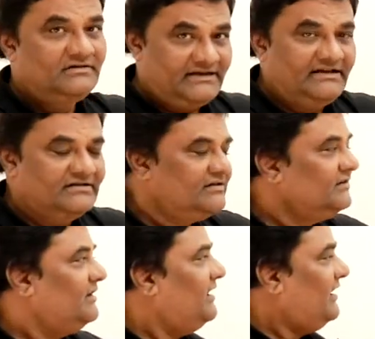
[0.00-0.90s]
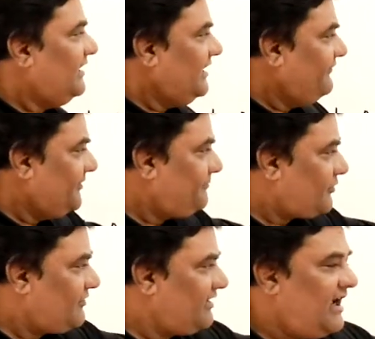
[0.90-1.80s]
Then if a
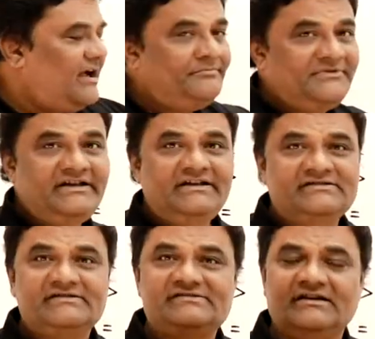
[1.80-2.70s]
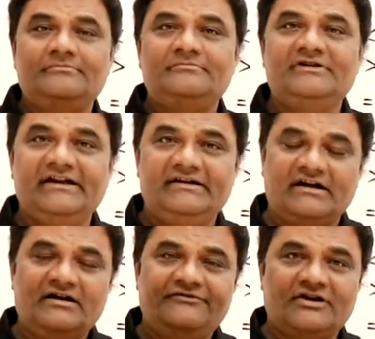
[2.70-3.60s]
program needs some
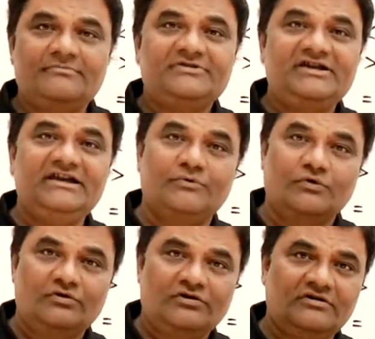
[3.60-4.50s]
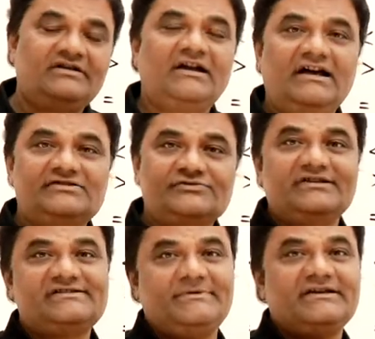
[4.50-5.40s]
data from keyboard or it has to
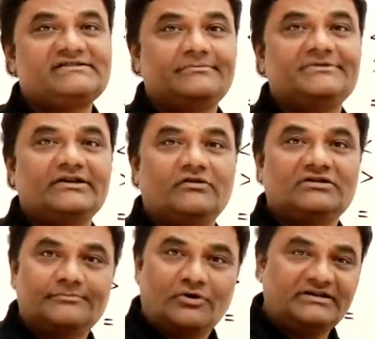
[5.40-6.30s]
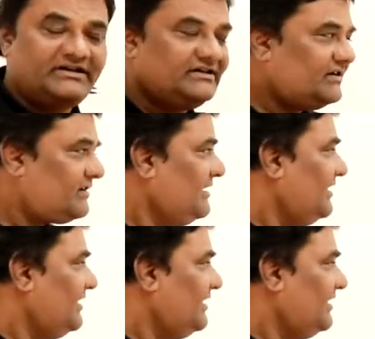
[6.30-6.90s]
display something on the monitor,